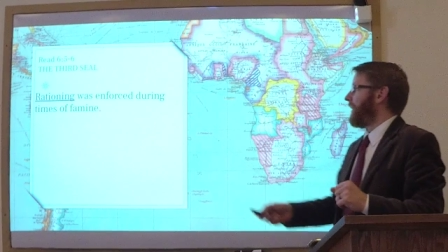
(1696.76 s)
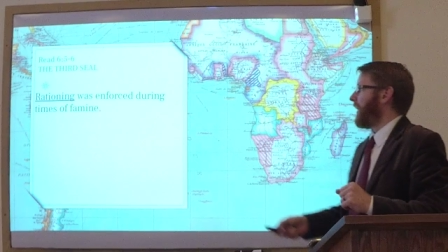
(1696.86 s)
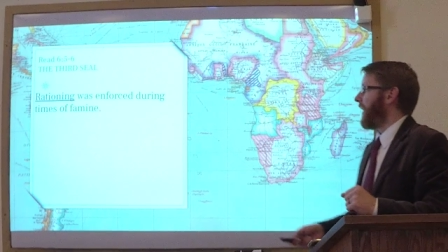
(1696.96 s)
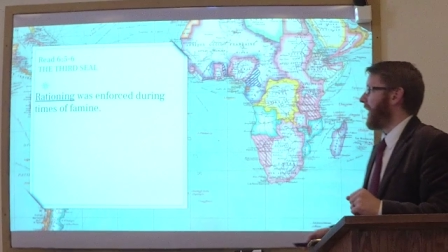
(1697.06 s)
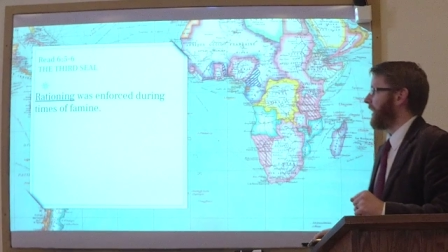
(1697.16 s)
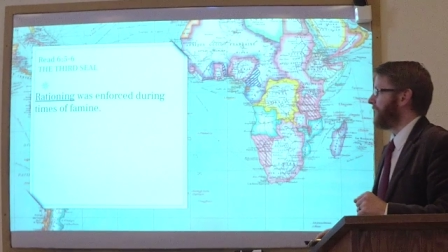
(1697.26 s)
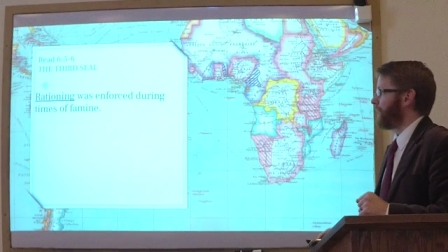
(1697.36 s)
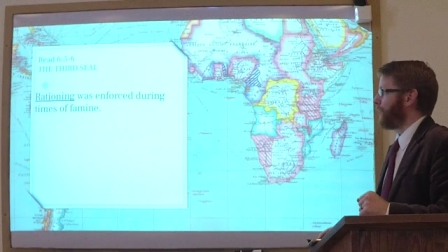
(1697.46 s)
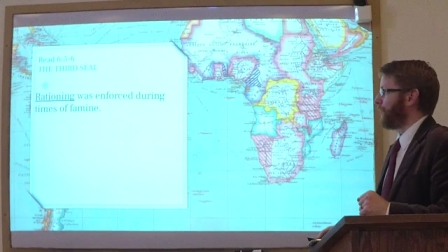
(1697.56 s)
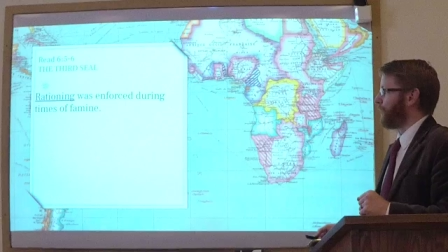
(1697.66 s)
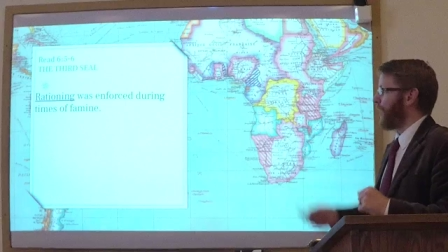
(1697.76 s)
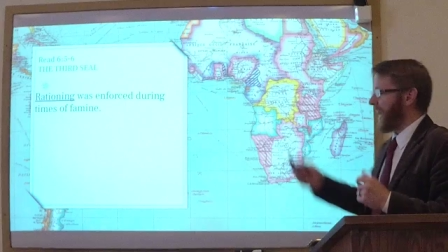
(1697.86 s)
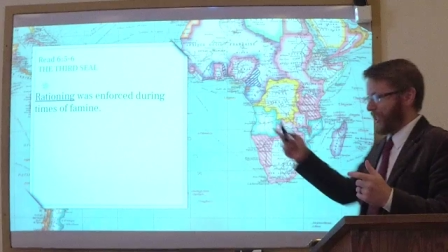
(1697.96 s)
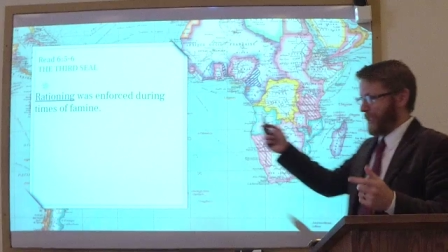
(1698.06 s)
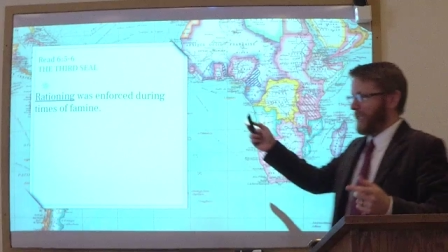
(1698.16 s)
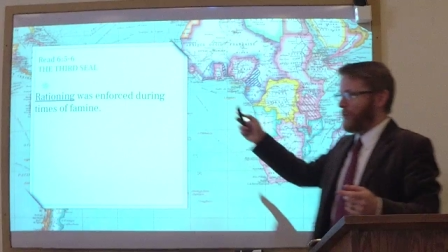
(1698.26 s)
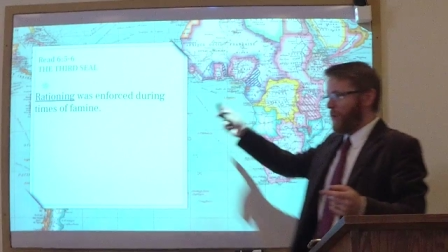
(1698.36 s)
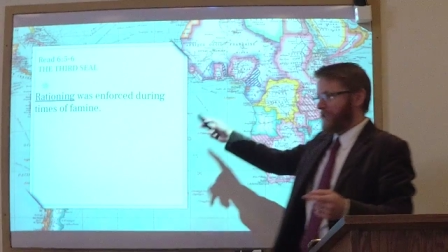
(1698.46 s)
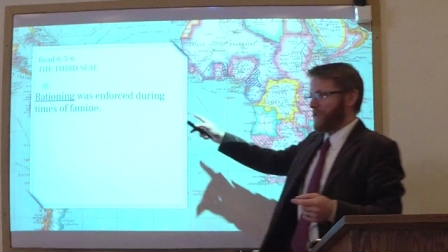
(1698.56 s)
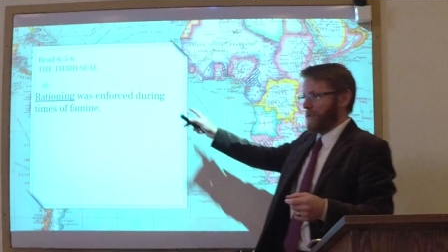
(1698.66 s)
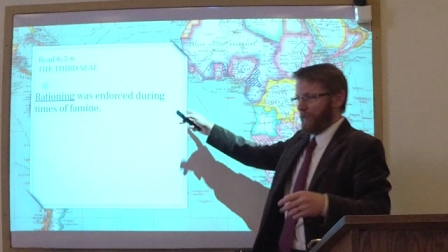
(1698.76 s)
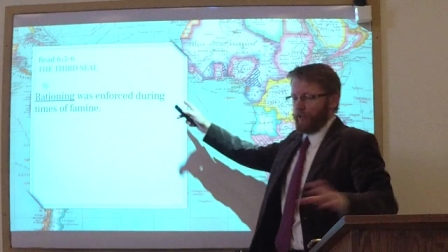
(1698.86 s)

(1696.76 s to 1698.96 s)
and rationing was,